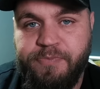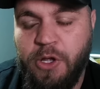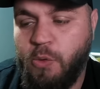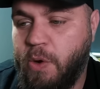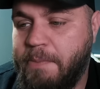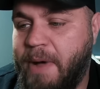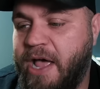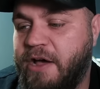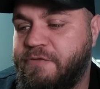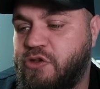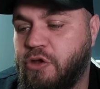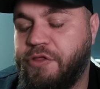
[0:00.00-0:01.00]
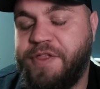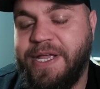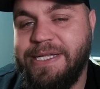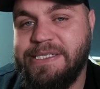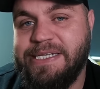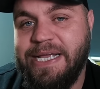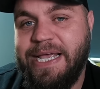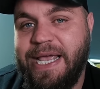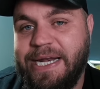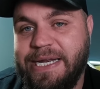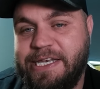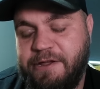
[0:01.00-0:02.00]
We might have done things
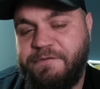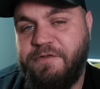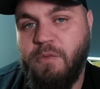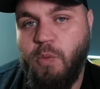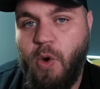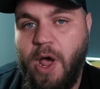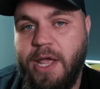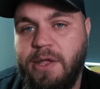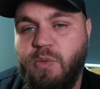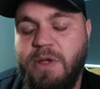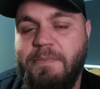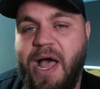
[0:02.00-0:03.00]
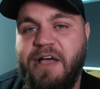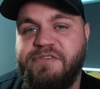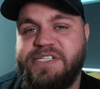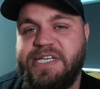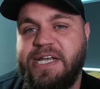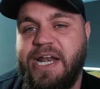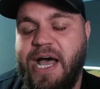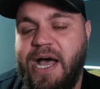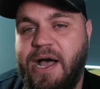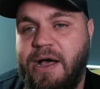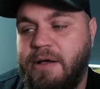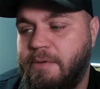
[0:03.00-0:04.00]
in a different way. We might have seen
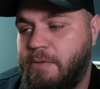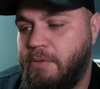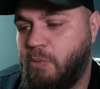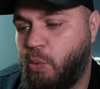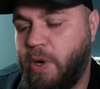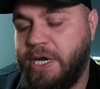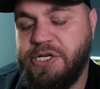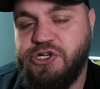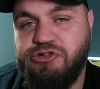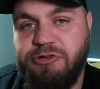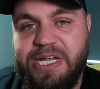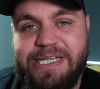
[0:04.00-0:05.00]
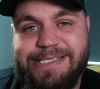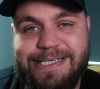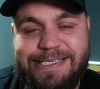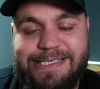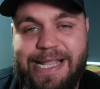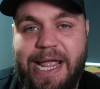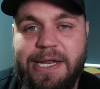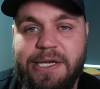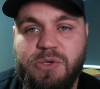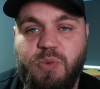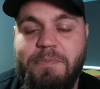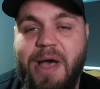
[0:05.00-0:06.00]
our winning streak
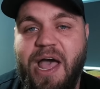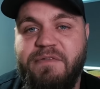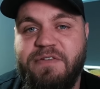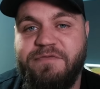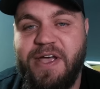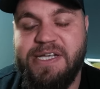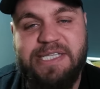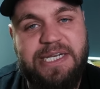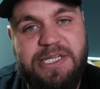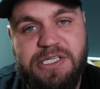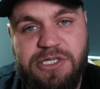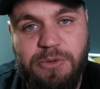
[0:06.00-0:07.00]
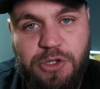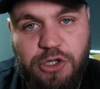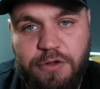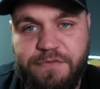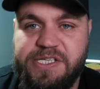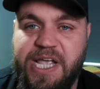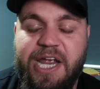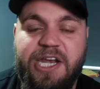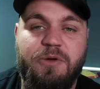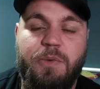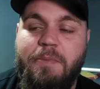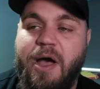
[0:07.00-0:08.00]
sustained. We might have invested into a youth
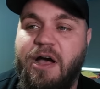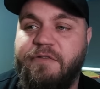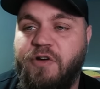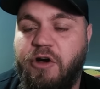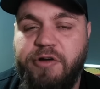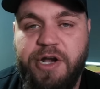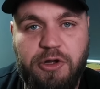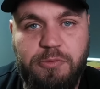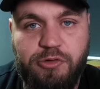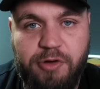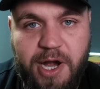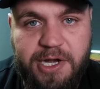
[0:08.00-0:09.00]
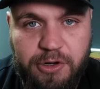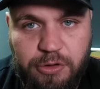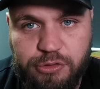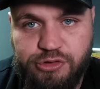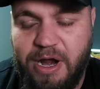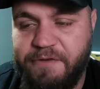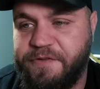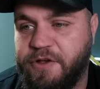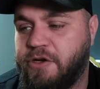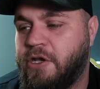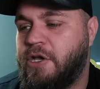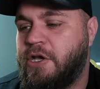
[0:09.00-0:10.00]
stadium. We might have already upgraded Old Trafford.